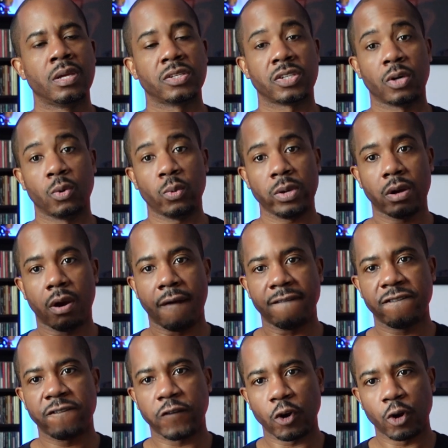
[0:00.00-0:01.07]
So we are
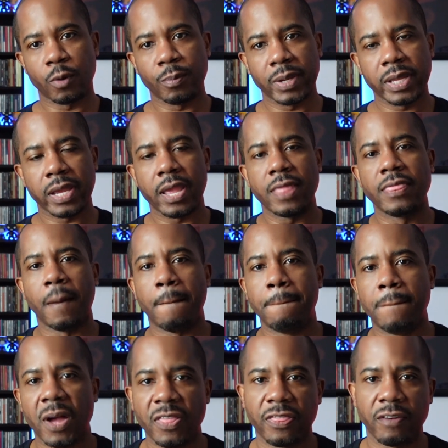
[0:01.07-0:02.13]
firmly in the
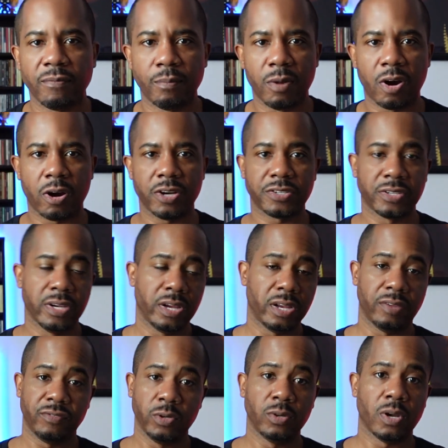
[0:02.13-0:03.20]
month of March. And
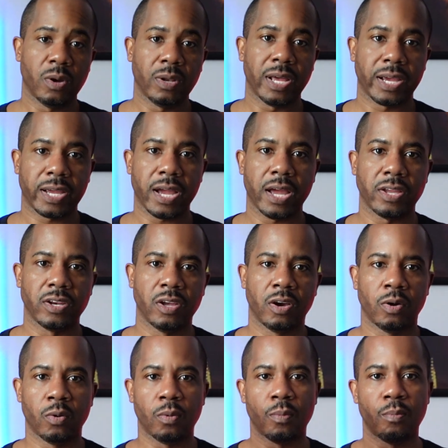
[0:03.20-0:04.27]
if you know like I
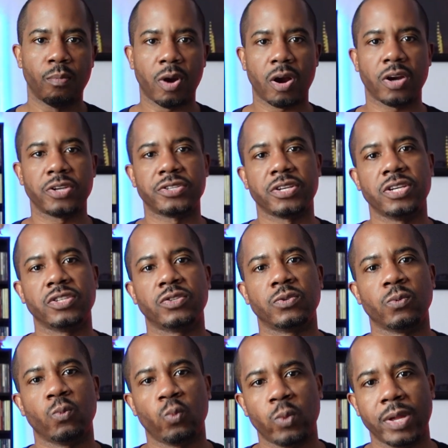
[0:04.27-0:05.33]
know, March is
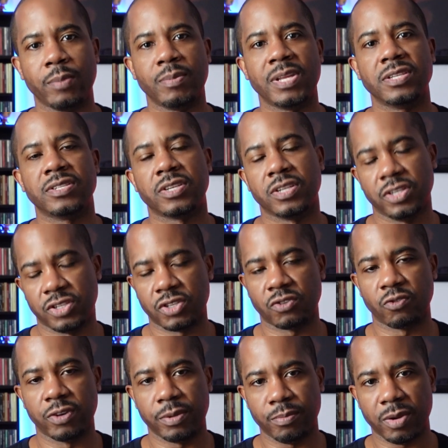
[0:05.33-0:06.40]
Women's
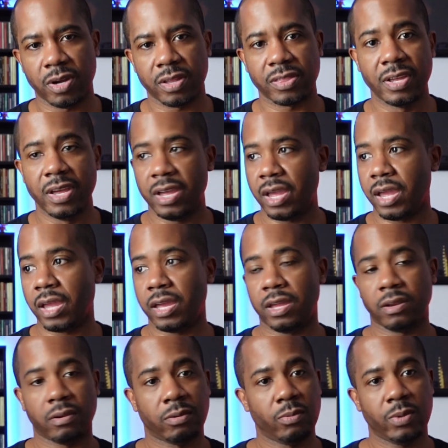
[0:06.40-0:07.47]
History Month.
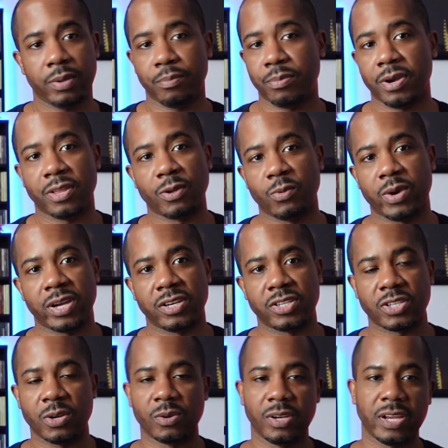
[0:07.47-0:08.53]
And what better way to
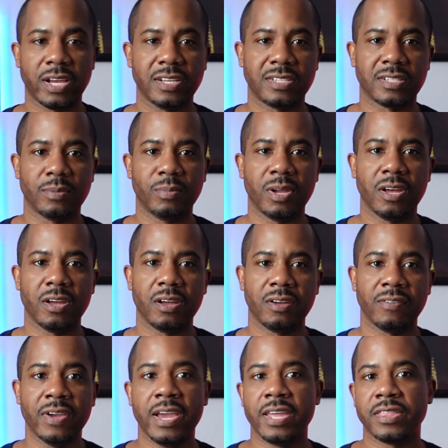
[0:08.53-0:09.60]
show the ladies some
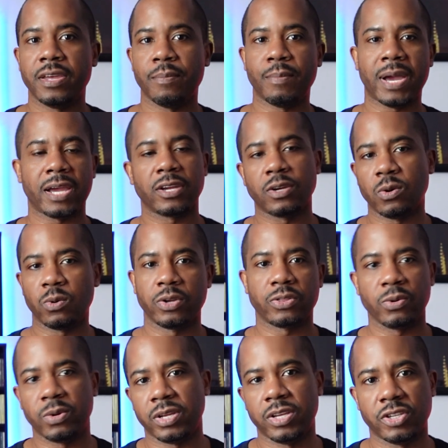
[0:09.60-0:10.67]
love than by going
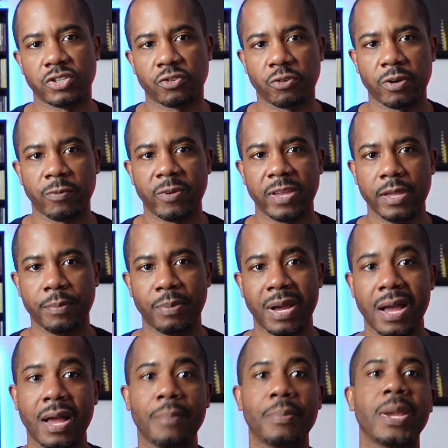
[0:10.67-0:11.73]
through the history of hip
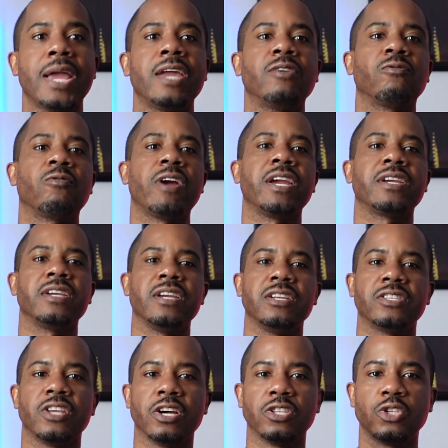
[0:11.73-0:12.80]
hop and
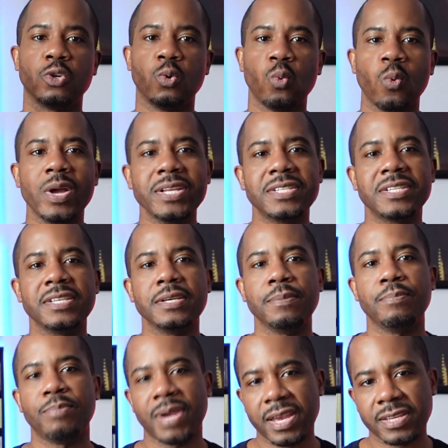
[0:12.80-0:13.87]
ranking the 20
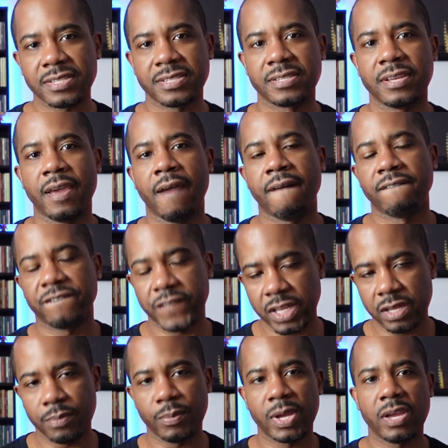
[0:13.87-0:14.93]
best
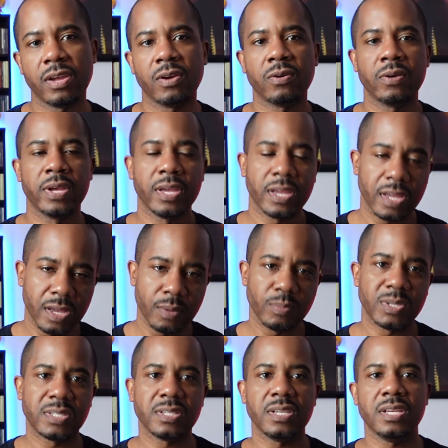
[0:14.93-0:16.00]
female
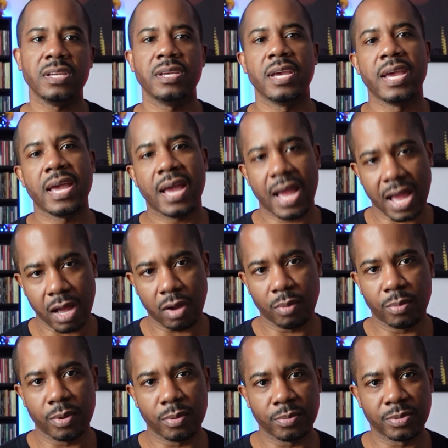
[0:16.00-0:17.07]
MC
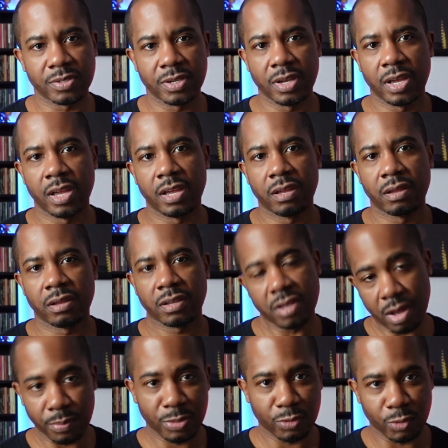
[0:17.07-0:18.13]
albums.
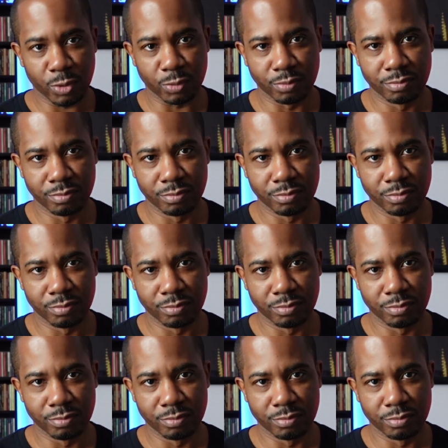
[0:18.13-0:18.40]
Come through.